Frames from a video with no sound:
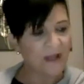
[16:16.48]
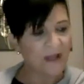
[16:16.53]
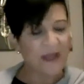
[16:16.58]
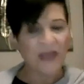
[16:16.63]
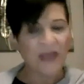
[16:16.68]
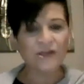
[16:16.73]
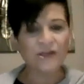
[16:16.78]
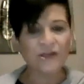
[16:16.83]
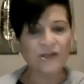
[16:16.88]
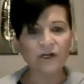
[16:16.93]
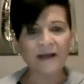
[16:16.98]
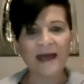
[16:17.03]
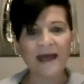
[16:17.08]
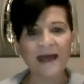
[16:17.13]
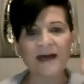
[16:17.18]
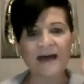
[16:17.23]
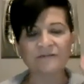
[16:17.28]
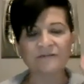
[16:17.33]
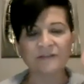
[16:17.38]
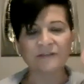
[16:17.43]
And you're going to
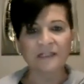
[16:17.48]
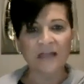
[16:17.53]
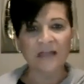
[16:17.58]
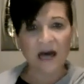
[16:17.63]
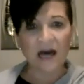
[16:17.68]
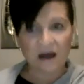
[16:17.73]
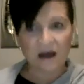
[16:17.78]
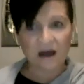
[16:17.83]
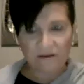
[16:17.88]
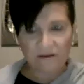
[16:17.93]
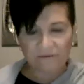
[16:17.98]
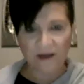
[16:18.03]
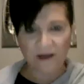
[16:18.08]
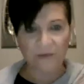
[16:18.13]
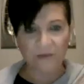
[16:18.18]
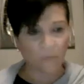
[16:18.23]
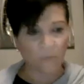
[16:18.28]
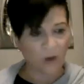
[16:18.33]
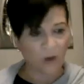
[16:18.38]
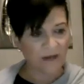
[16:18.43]
have love
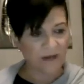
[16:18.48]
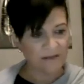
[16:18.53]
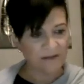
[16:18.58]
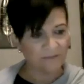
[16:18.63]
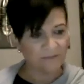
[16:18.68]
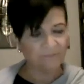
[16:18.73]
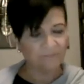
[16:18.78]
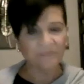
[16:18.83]
on one,